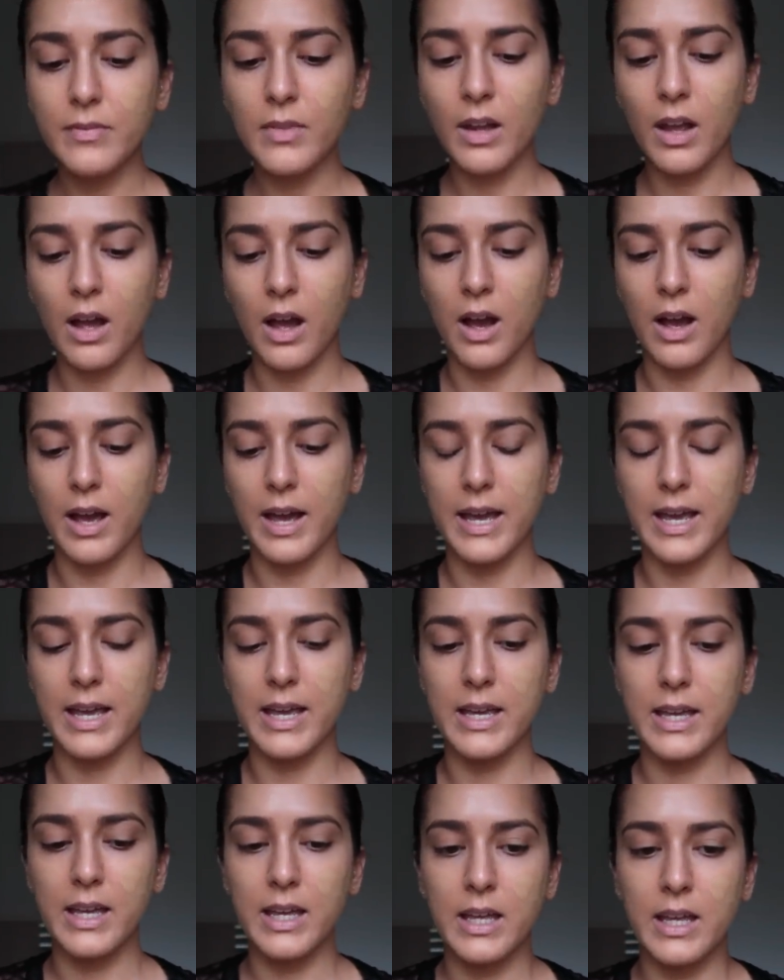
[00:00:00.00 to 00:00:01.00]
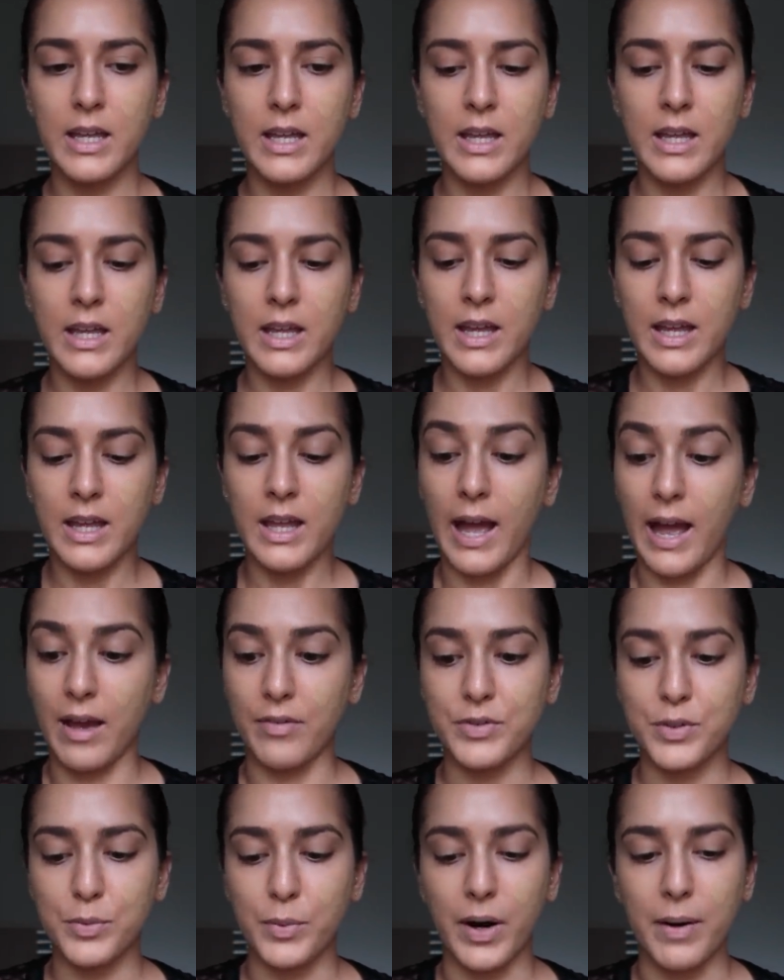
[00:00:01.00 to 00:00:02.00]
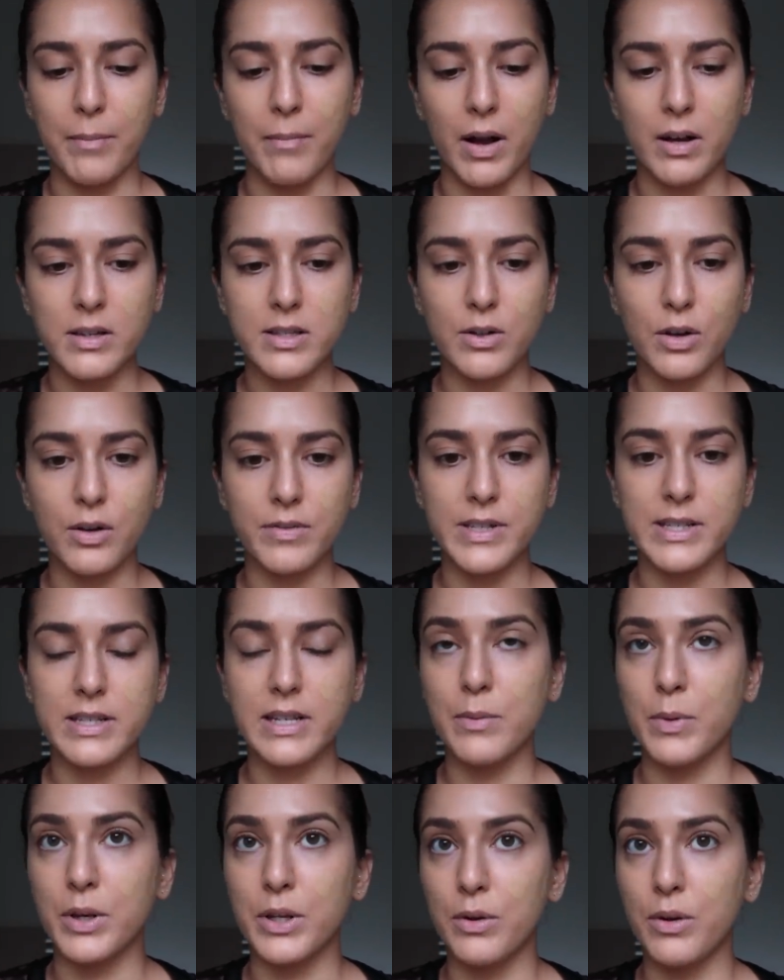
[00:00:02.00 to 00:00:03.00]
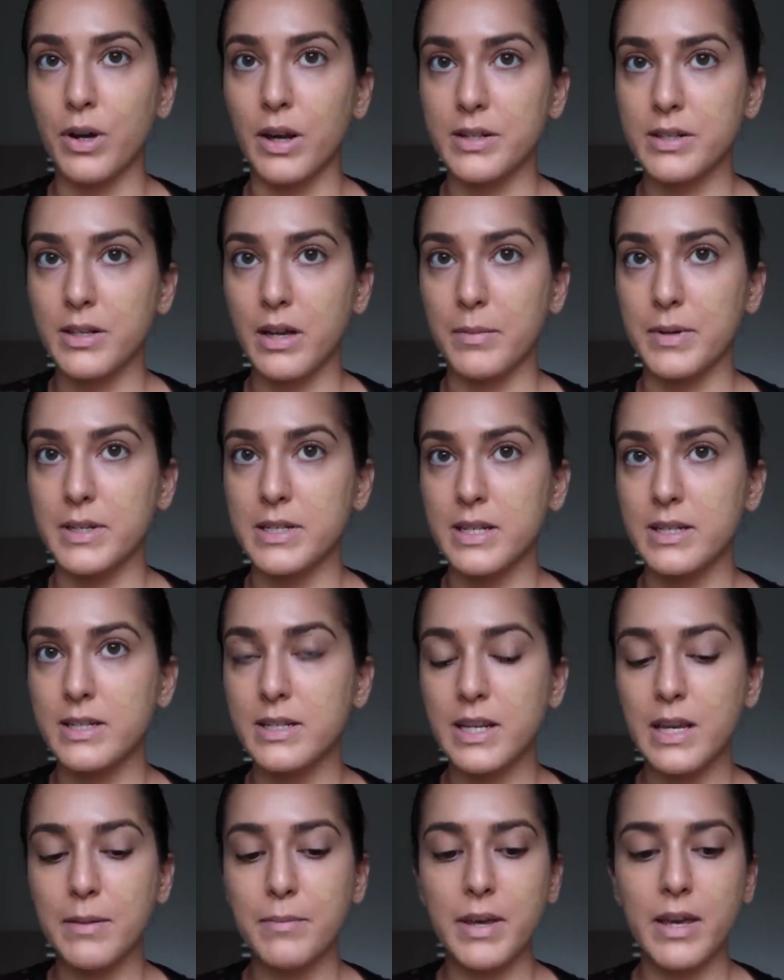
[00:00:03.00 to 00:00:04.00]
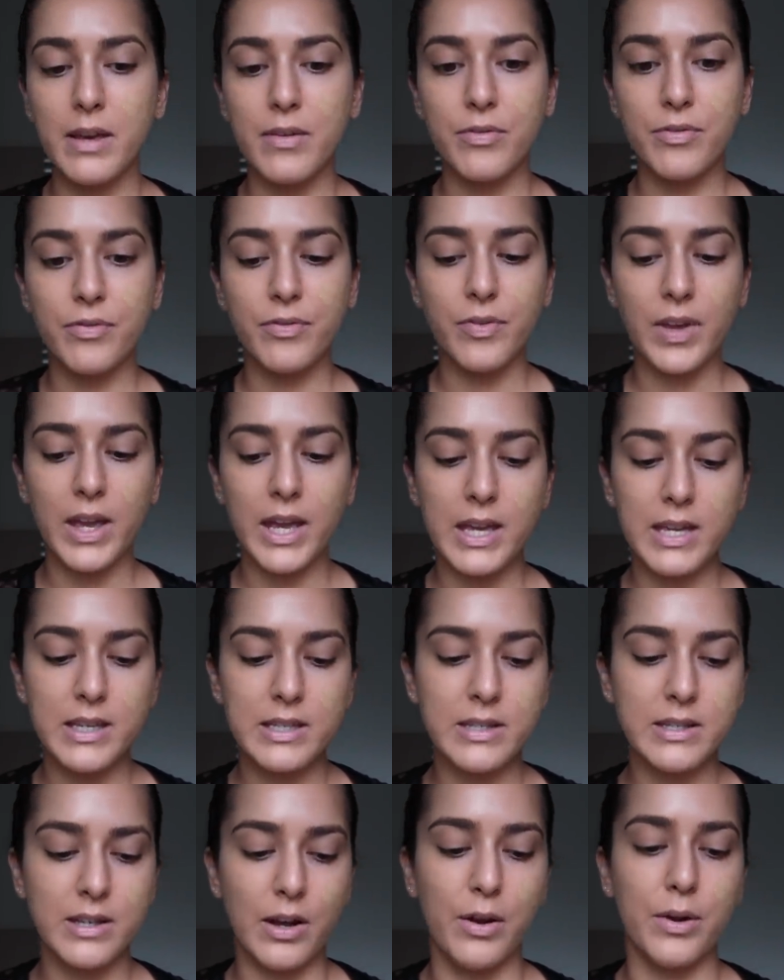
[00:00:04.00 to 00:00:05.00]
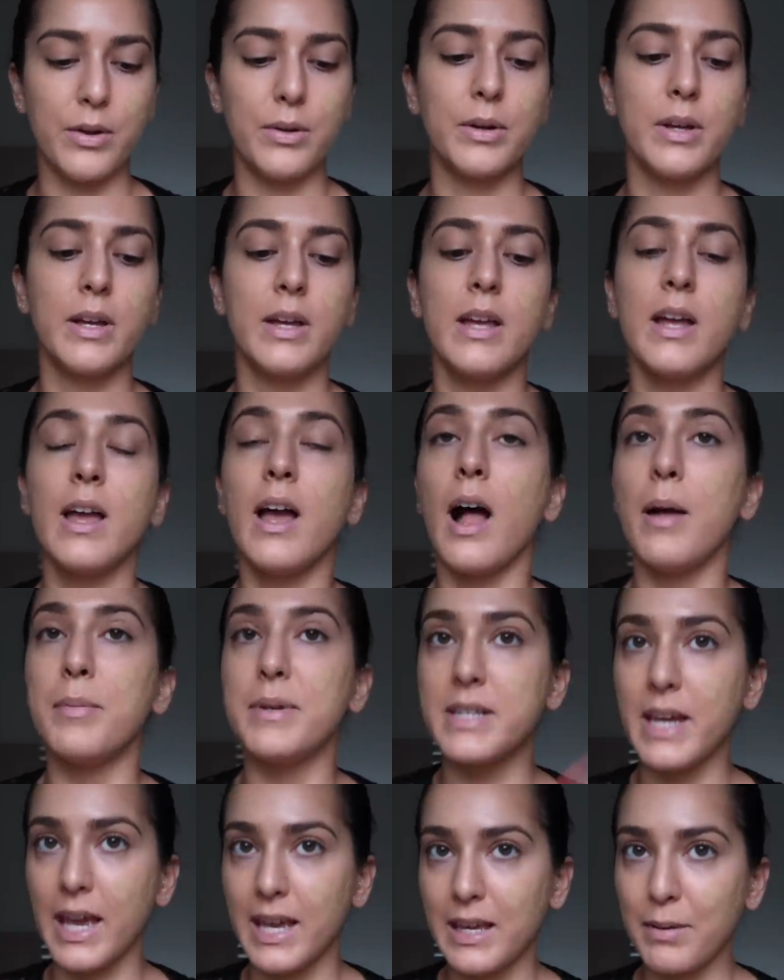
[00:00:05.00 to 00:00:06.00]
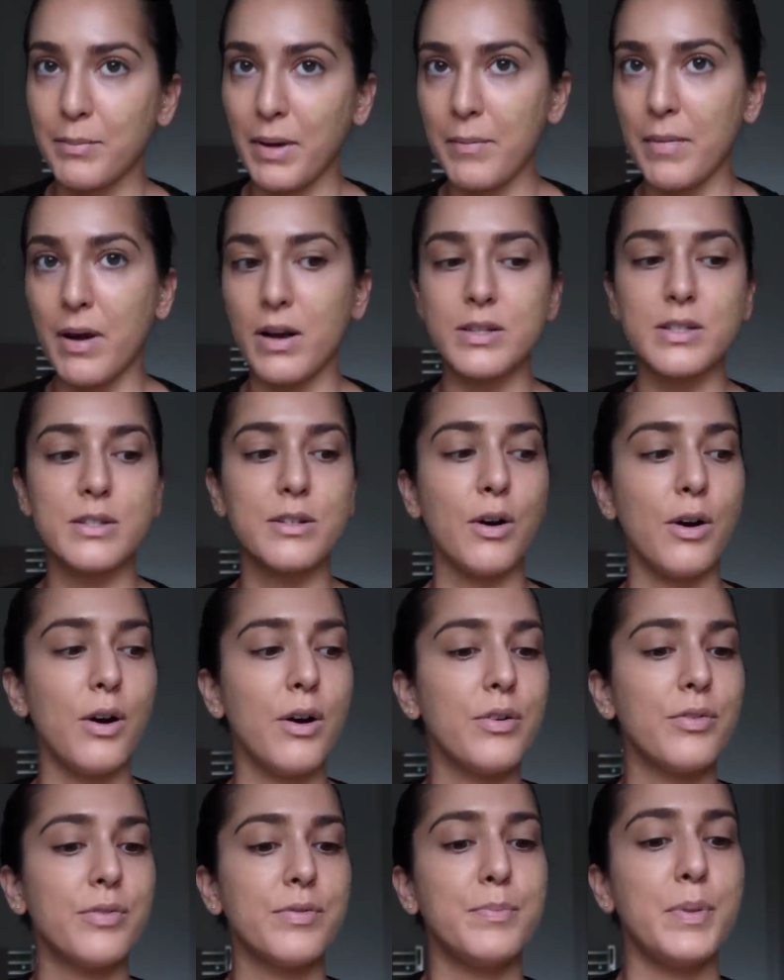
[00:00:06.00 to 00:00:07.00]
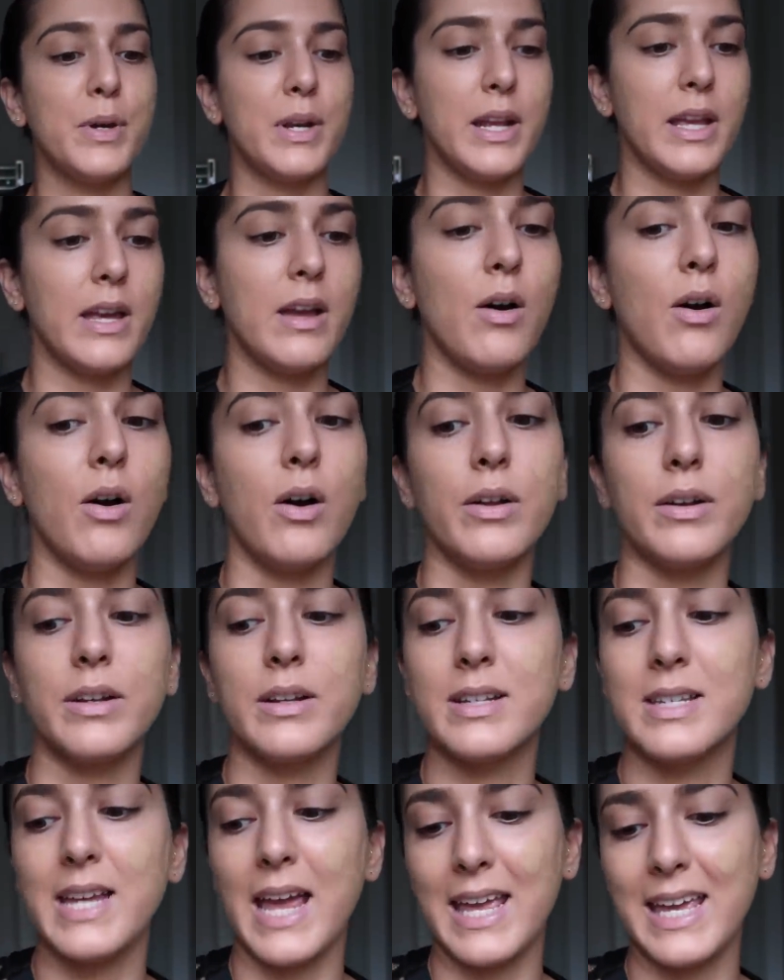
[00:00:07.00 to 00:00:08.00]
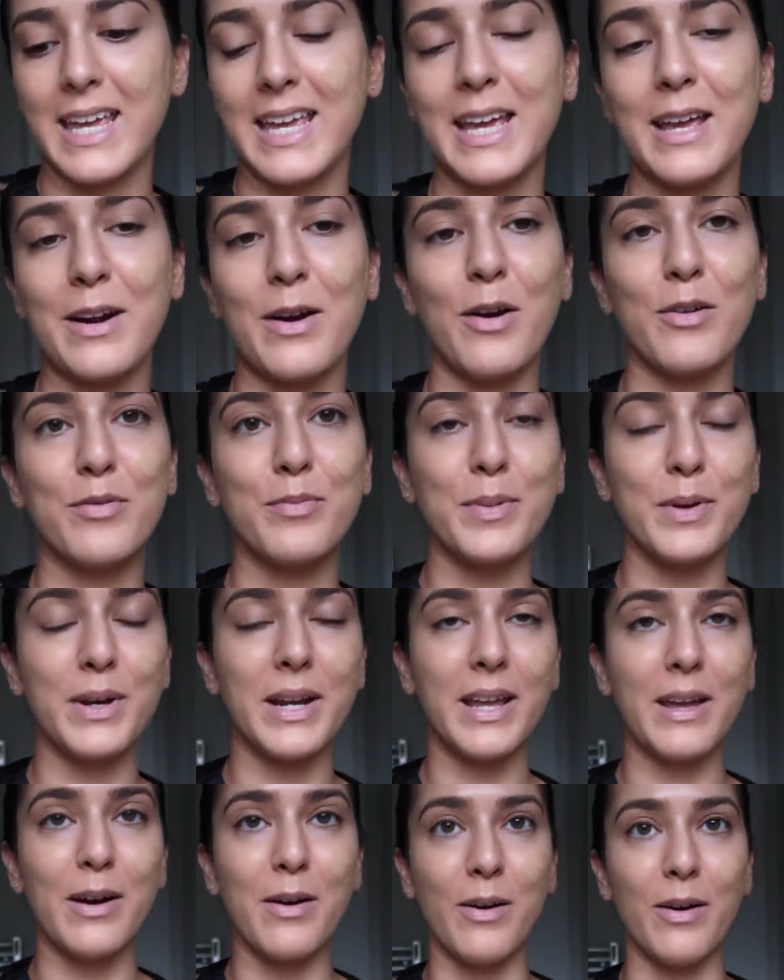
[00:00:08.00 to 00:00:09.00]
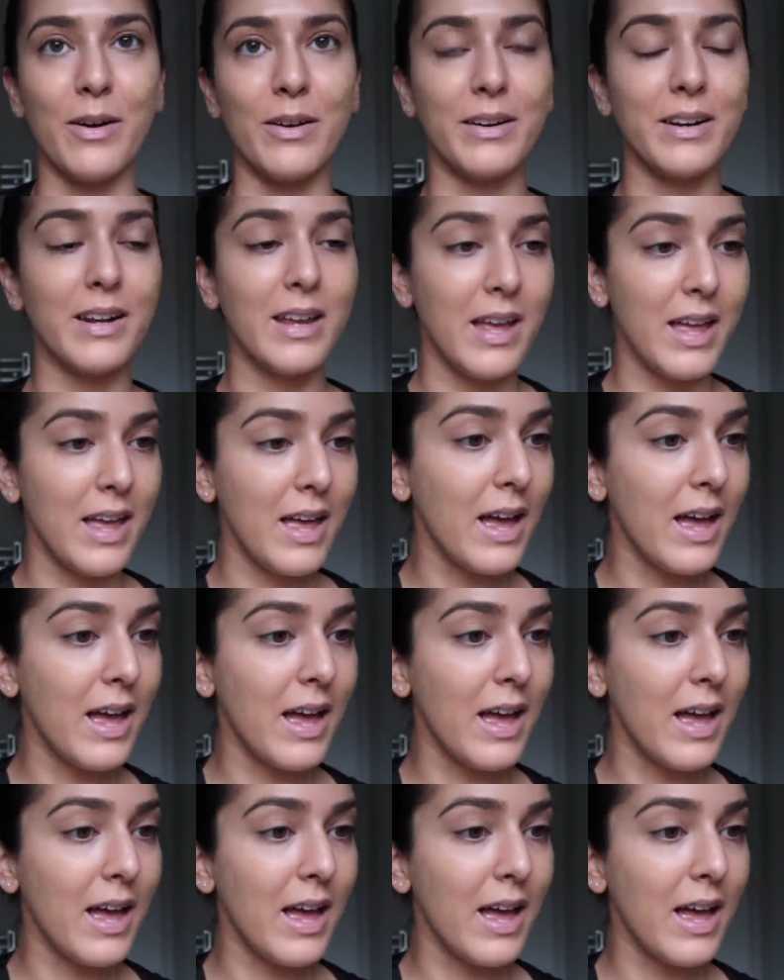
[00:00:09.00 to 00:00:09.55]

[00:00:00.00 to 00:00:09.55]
I have to wear a mask, obviously, when you guys come in to see me at fi. So I'll be taking my mask off, putting it on, taking it off, putting it on.